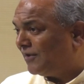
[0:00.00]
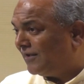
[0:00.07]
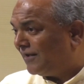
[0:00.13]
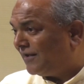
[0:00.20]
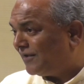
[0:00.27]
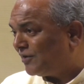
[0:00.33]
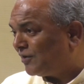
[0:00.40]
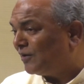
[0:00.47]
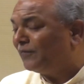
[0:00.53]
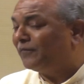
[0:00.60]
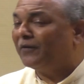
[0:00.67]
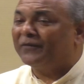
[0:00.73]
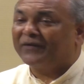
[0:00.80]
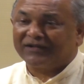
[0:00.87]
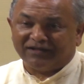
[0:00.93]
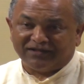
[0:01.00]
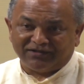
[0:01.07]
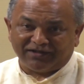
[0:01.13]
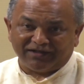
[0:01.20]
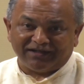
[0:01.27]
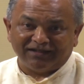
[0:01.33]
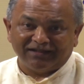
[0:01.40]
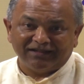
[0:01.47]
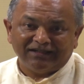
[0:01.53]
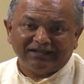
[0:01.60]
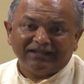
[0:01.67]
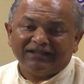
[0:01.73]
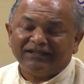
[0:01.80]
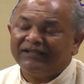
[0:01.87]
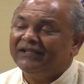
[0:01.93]
generation of our country,
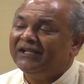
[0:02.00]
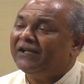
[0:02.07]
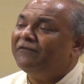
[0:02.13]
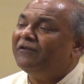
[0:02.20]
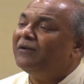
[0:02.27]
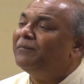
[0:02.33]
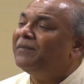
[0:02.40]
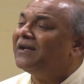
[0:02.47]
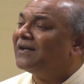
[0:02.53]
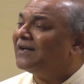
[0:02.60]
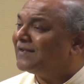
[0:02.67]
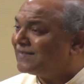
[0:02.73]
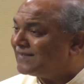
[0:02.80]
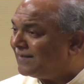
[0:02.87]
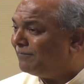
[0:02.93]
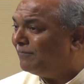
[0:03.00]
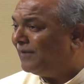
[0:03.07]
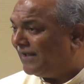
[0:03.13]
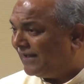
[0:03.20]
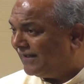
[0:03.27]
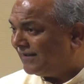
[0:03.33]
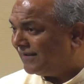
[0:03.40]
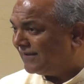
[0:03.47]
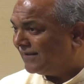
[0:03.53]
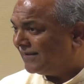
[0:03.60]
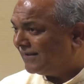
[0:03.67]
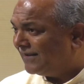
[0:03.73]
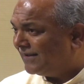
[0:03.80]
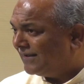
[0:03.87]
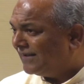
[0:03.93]
they will be assembling
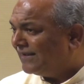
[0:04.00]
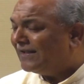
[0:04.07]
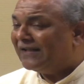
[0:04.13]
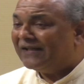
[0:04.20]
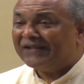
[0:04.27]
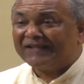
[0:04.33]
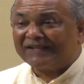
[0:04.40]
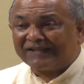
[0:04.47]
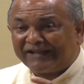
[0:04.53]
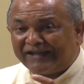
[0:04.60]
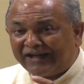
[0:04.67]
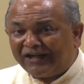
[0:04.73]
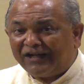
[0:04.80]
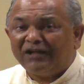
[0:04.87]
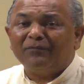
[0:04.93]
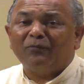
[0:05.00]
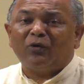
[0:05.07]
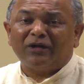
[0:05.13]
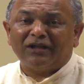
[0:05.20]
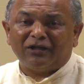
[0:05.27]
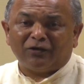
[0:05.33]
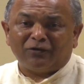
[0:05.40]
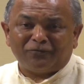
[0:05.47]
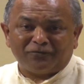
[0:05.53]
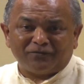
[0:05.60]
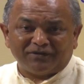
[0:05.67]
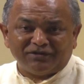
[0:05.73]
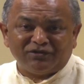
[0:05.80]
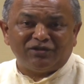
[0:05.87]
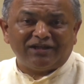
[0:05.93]
a scaled model of
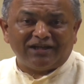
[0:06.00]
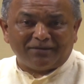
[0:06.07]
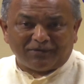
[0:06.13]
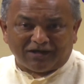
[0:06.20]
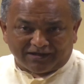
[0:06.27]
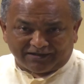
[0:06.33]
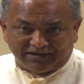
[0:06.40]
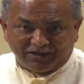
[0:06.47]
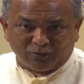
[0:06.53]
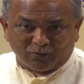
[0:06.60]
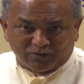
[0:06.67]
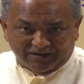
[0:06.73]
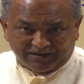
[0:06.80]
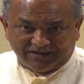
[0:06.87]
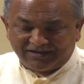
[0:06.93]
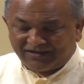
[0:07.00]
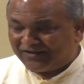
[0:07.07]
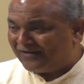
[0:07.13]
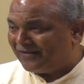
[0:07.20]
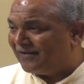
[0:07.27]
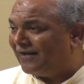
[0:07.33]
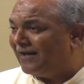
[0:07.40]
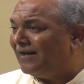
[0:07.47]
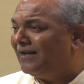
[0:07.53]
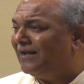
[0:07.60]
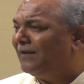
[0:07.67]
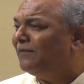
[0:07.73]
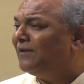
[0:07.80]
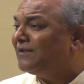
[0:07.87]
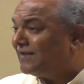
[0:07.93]
GMRT over here, and
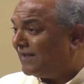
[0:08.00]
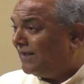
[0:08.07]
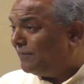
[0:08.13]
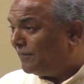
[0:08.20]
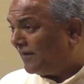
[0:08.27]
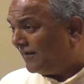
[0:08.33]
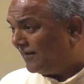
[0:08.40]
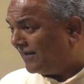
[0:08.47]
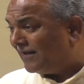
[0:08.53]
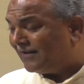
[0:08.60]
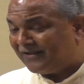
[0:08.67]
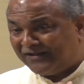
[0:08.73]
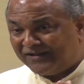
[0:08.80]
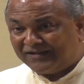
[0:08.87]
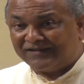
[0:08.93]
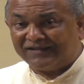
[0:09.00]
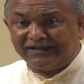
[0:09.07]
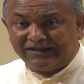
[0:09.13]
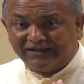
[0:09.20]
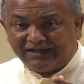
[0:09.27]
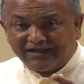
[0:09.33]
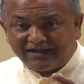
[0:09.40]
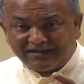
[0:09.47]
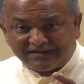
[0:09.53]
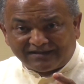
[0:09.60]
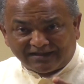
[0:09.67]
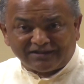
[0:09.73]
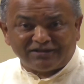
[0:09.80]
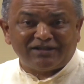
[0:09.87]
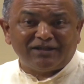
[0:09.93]
they will celebrate that yes, India has
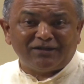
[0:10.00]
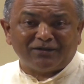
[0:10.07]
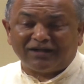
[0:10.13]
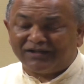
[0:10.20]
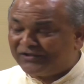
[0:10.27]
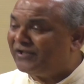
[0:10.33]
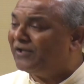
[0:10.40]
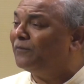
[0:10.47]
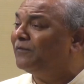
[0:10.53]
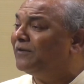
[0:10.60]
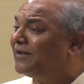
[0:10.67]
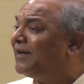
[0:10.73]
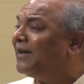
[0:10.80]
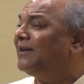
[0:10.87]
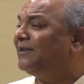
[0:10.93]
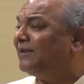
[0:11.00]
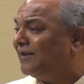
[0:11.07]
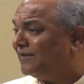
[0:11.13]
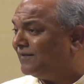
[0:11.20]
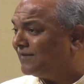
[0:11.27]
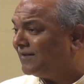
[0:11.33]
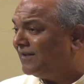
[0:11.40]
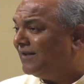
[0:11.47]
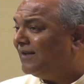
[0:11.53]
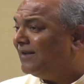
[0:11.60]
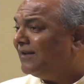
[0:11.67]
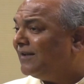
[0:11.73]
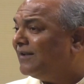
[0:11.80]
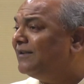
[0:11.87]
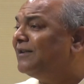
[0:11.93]
achieved great things
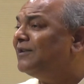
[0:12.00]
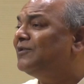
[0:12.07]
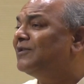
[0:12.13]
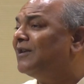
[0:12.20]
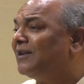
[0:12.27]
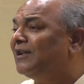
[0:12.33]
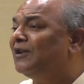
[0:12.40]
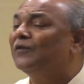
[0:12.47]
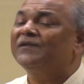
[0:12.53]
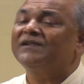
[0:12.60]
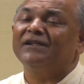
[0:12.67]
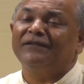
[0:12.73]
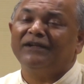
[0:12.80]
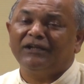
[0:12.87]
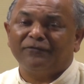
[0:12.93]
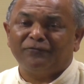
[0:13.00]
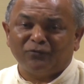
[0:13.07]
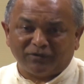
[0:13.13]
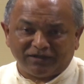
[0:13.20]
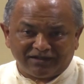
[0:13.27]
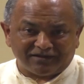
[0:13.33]
in this journey of 74